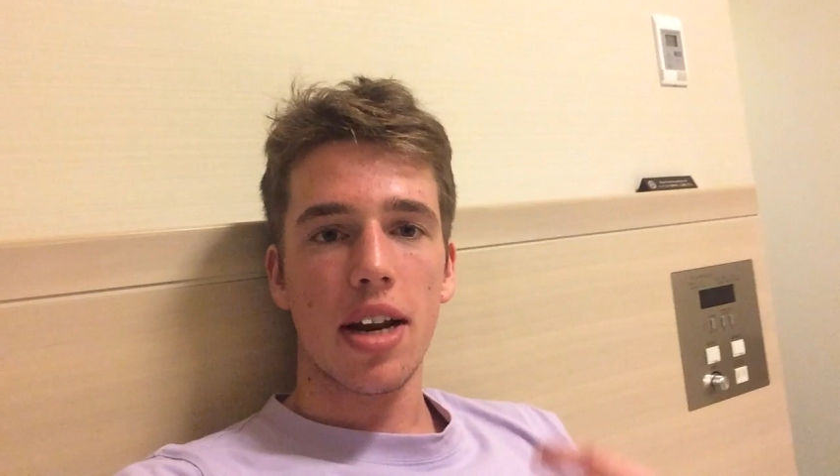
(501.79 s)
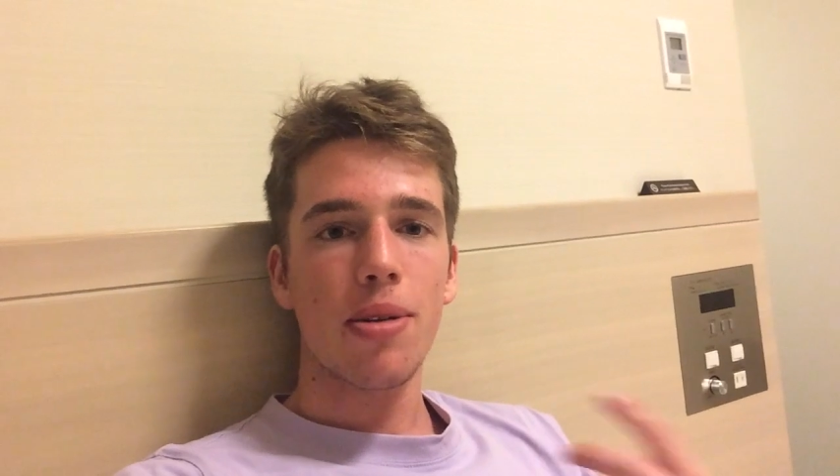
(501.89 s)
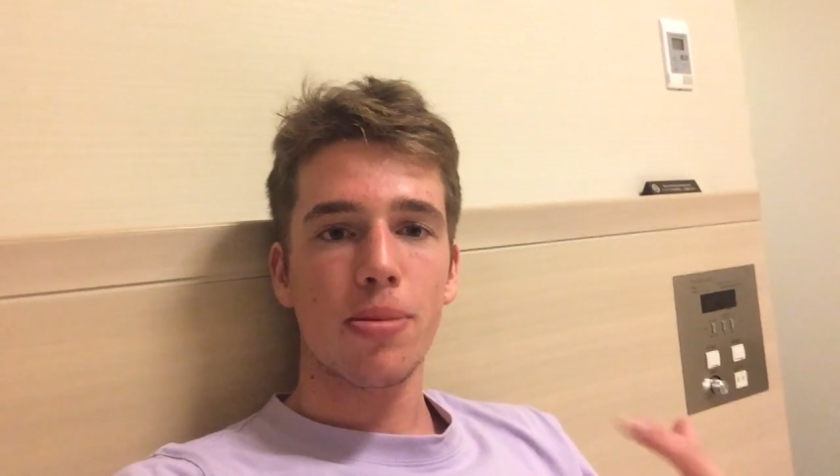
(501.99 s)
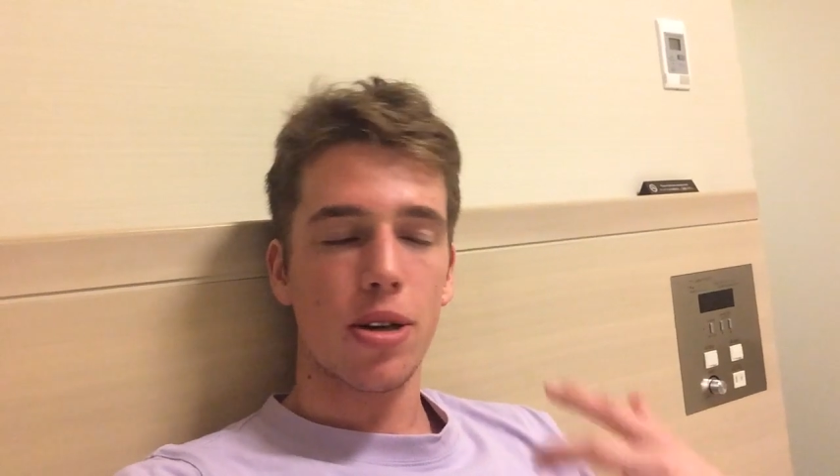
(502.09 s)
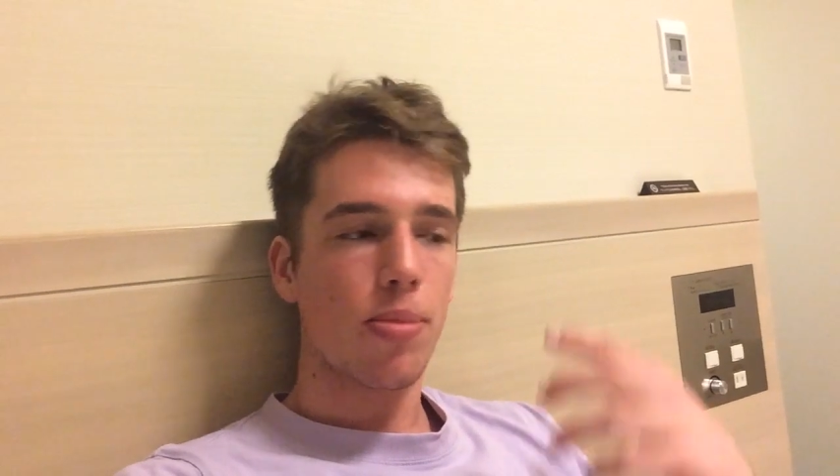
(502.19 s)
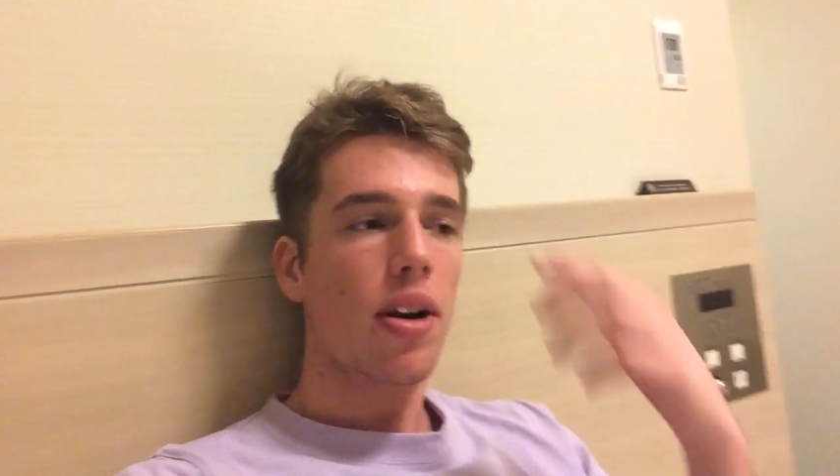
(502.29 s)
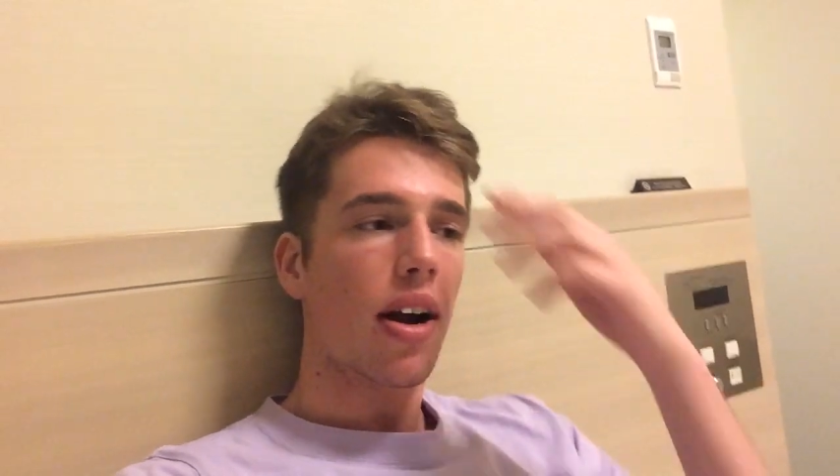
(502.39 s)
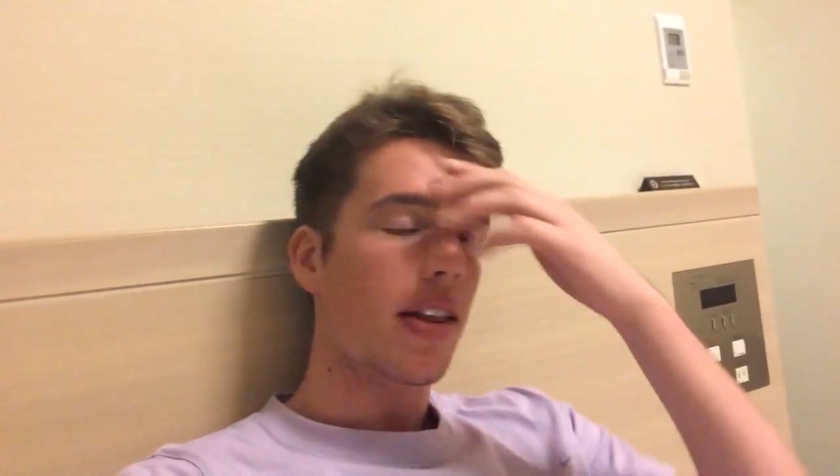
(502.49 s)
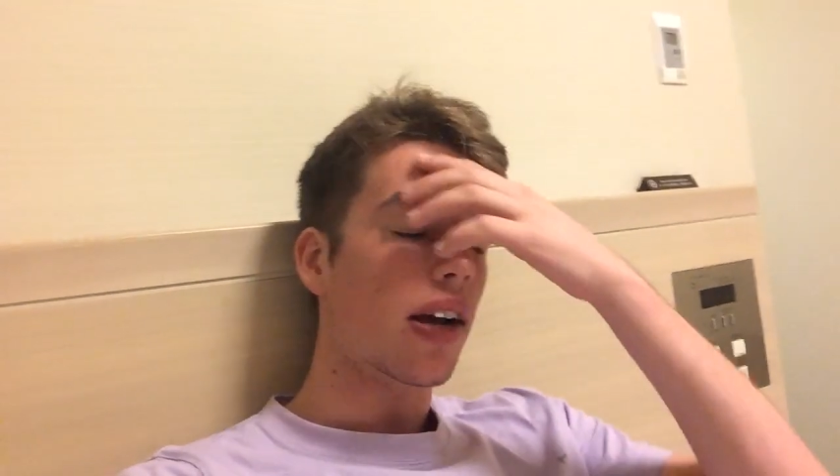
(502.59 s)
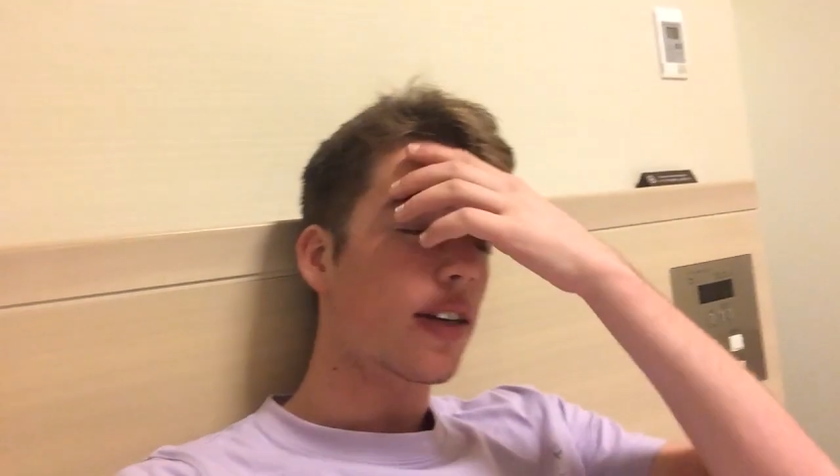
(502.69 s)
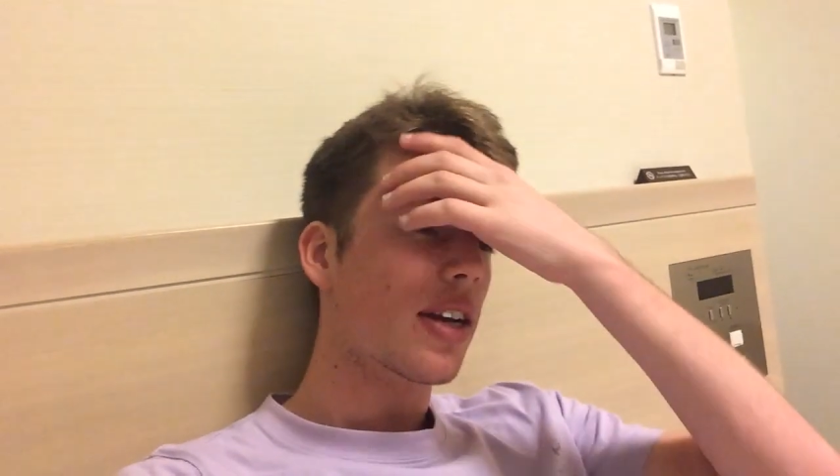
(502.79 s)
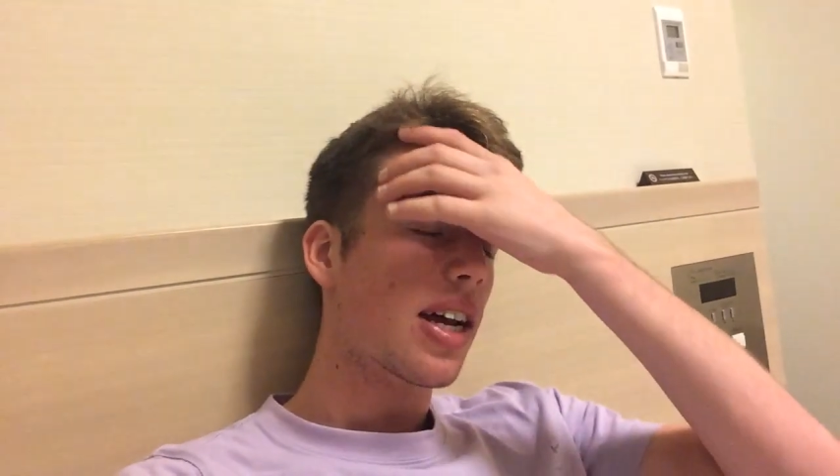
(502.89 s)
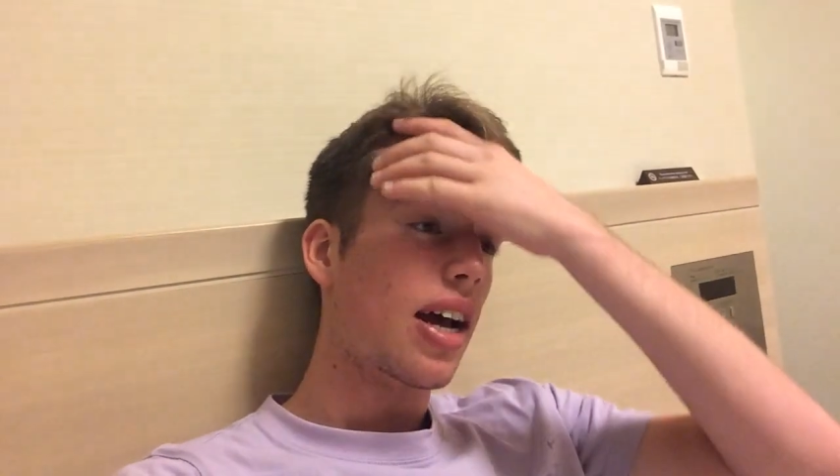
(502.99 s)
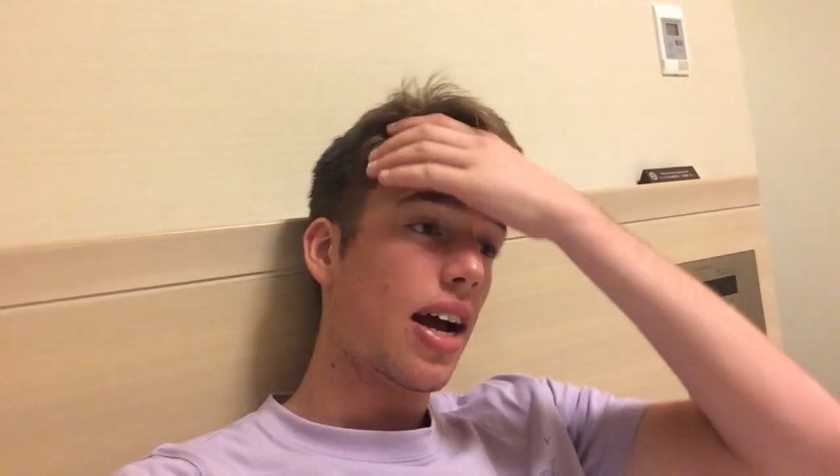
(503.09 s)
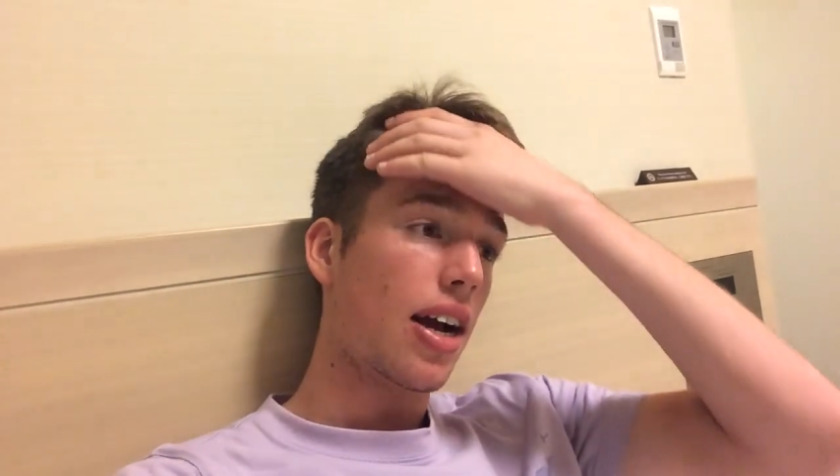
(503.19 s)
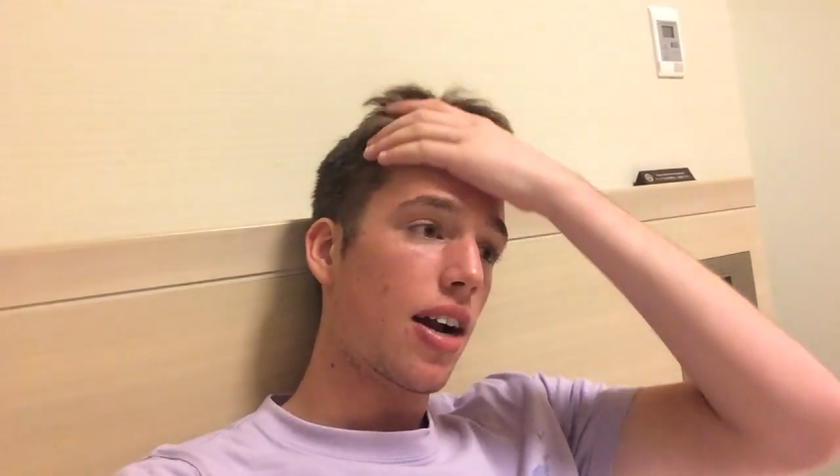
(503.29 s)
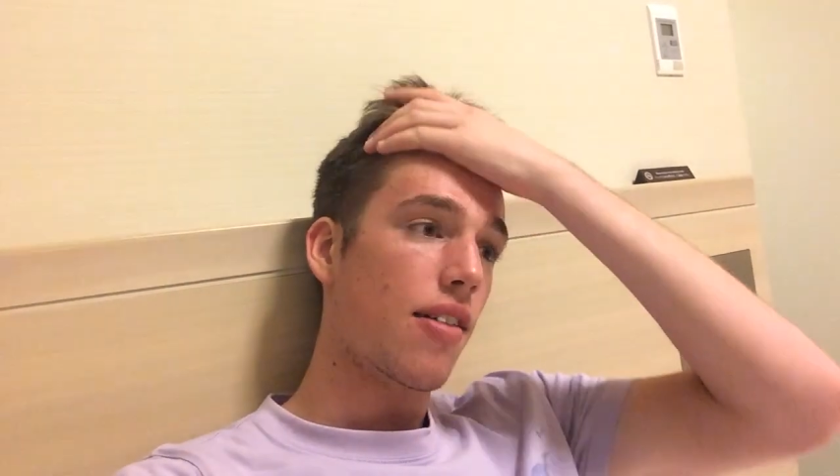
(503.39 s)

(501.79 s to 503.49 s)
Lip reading: was much better, I think. I